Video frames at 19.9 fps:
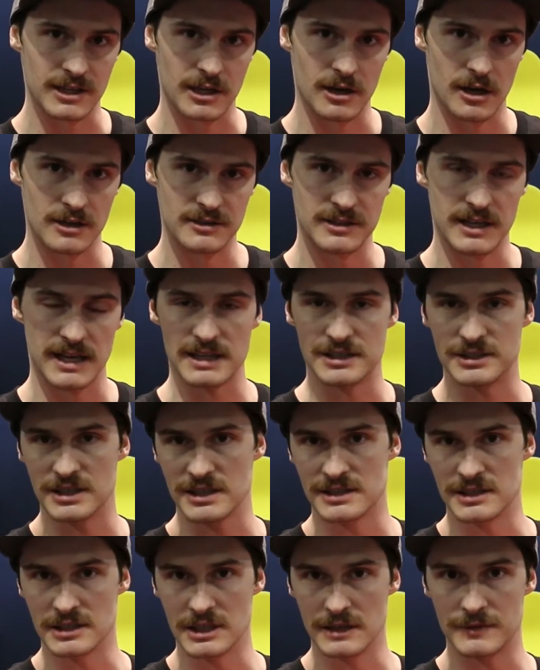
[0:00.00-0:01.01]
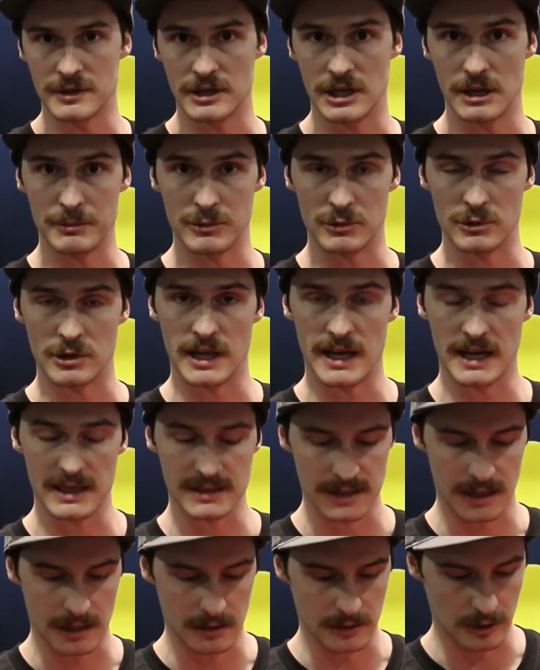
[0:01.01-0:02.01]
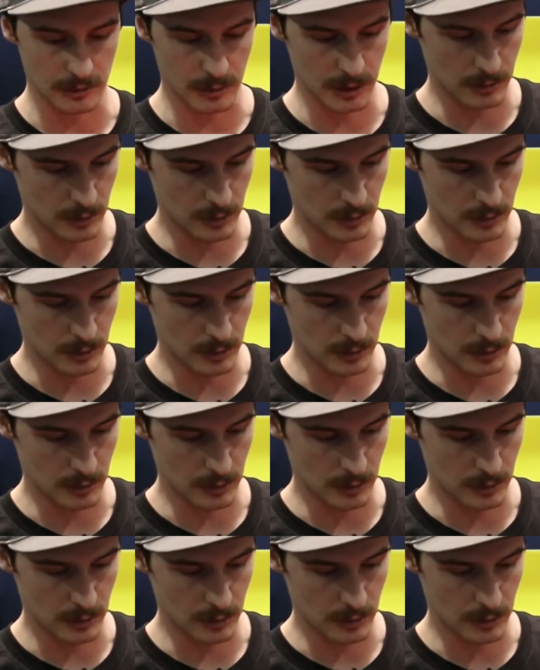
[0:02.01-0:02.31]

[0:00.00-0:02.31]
the contacts just to lift it up and relax that a little bit